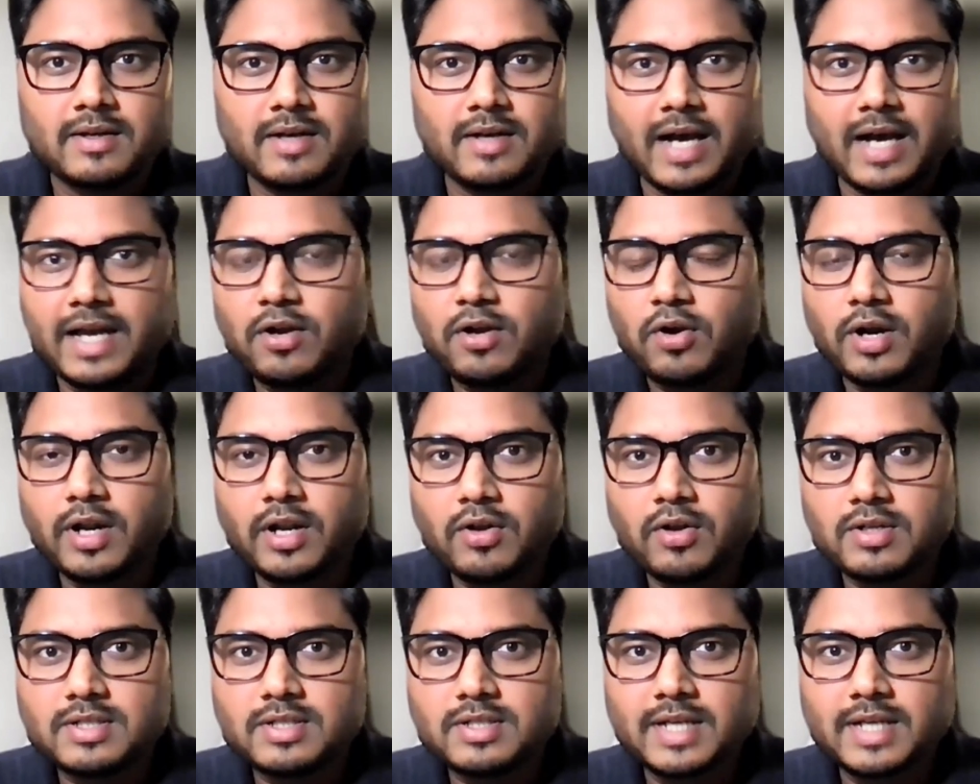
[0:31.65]
I got
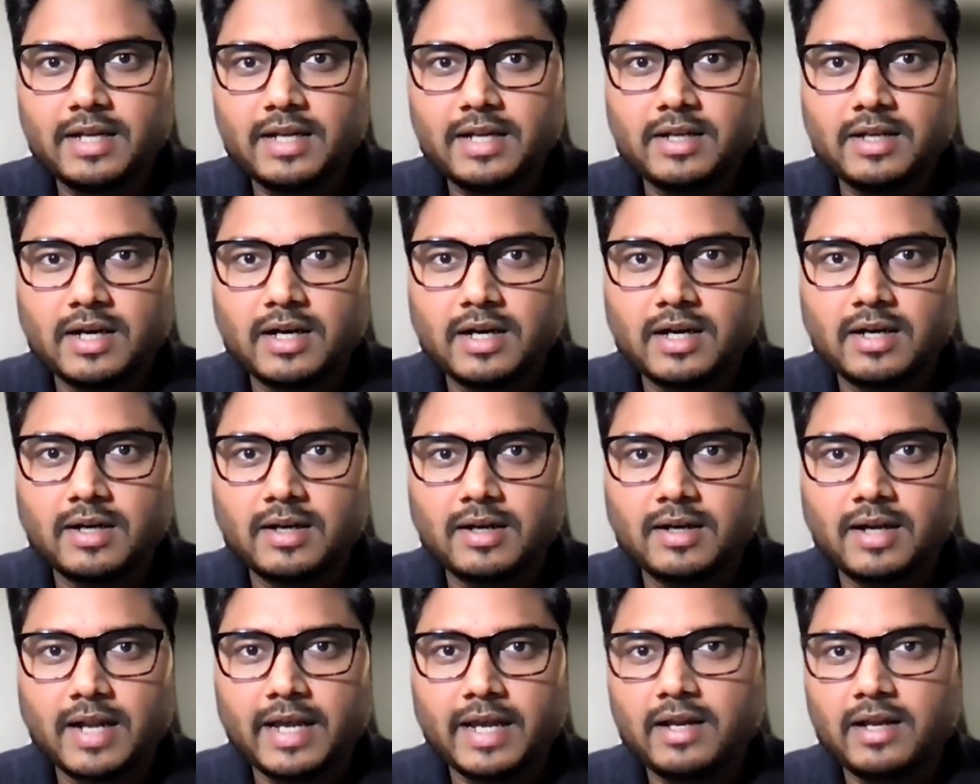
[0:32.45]
it on site,
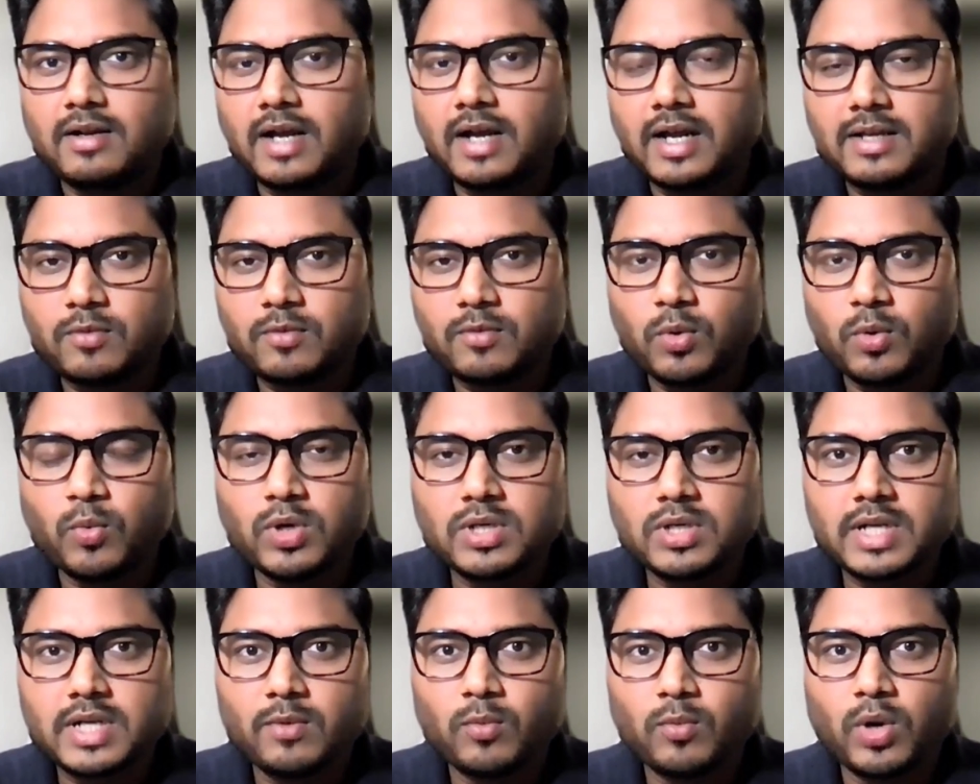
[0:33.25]
like I
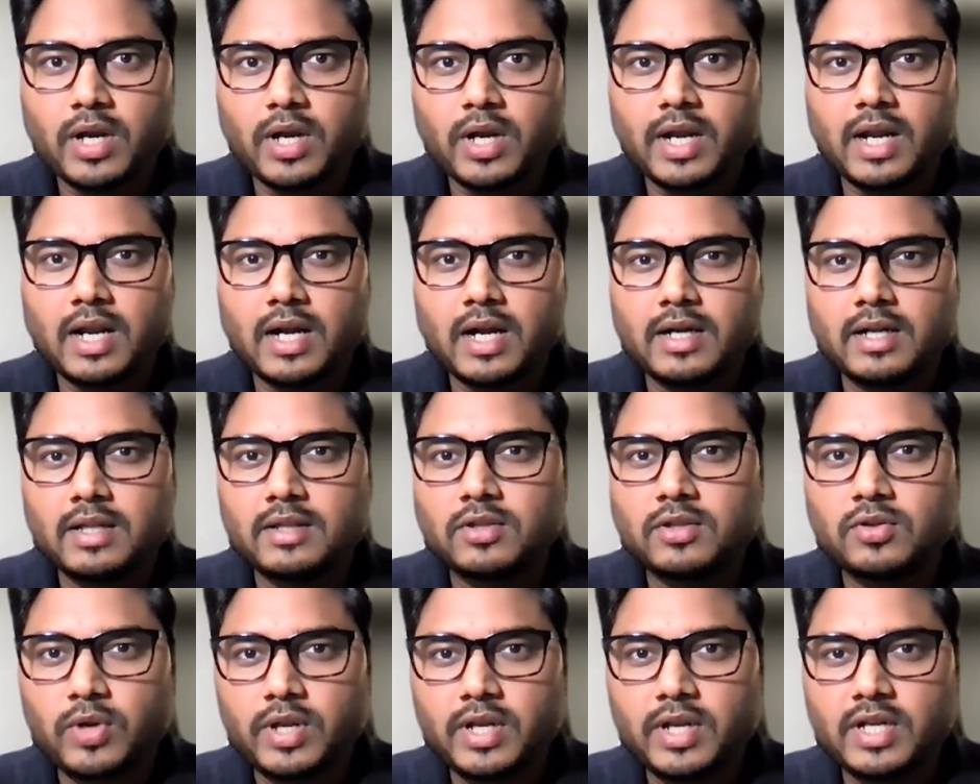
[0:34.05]
was working in
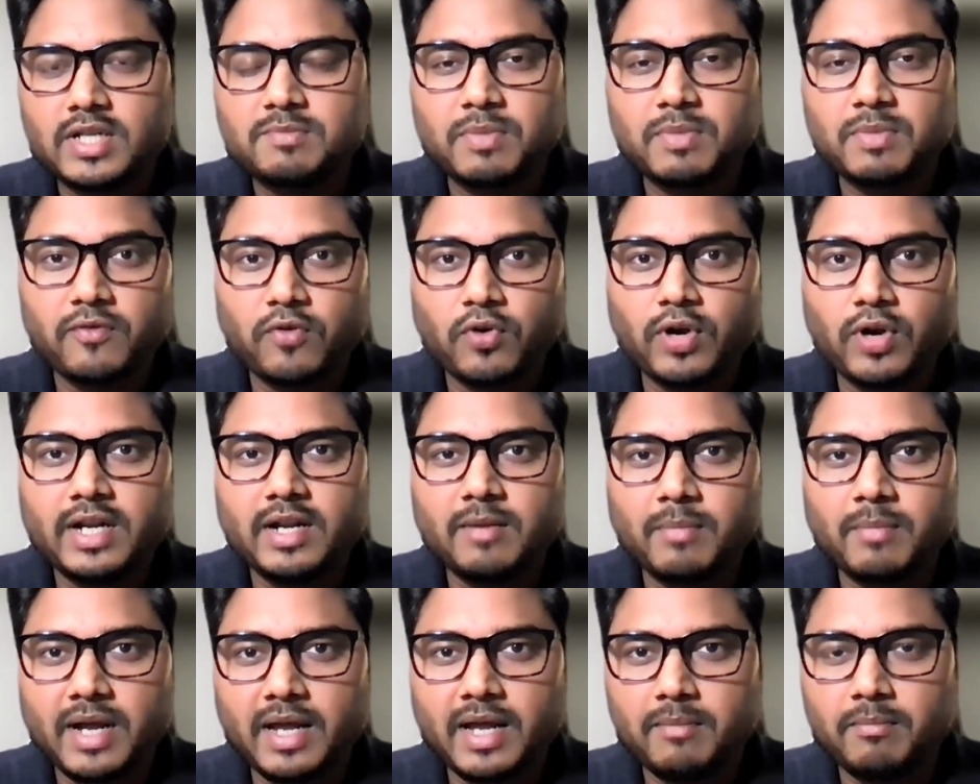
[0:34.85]
London 3 years before I
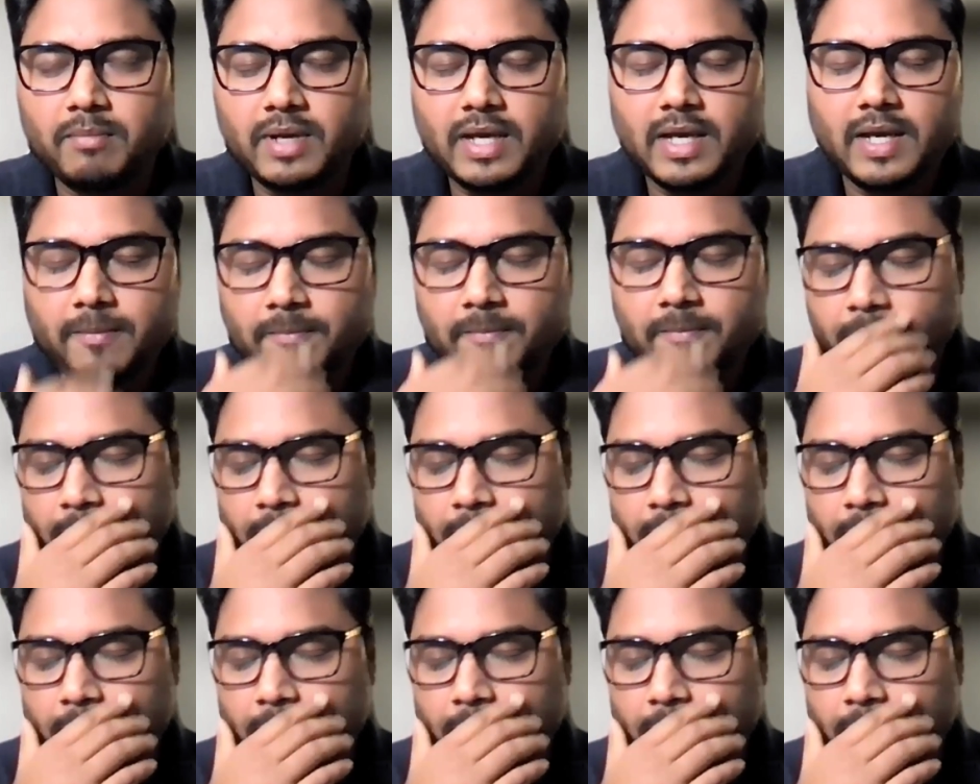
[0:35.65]
did my MBA.